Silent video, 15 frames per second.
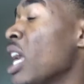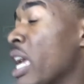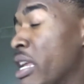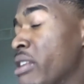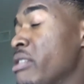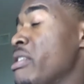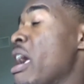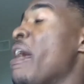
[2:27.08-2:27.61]

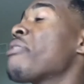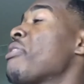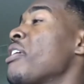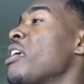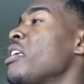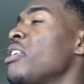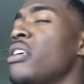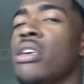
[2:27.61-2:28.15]
And
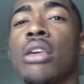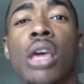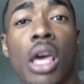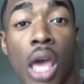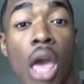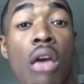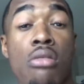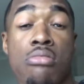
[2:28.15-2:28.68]
nothing.
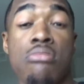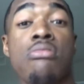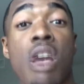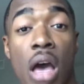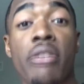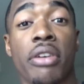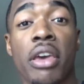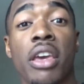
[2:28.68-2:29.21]

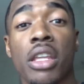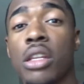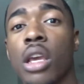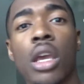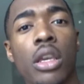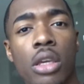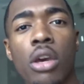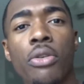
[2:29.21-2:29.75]
Nothing.
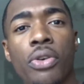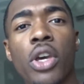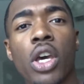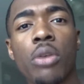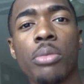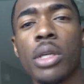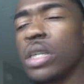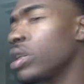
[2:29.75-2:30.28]
You
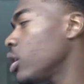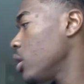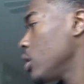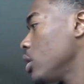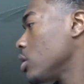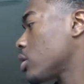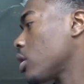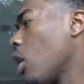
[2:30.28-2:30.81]
feel me?
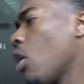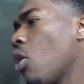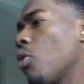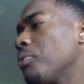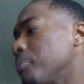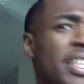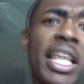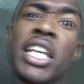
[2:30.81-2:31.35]

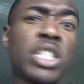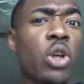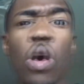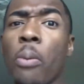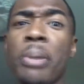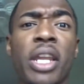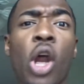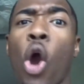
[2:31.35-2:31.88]
So that's
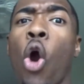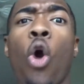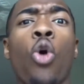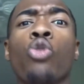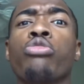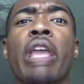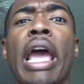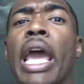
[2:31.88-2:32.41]
gonna be the
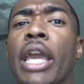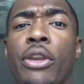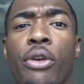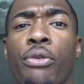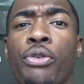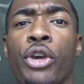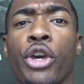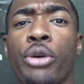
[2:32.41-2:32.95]
whole thing, you
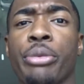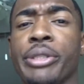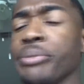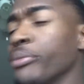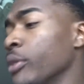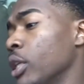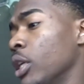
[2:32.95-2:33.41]
feel me?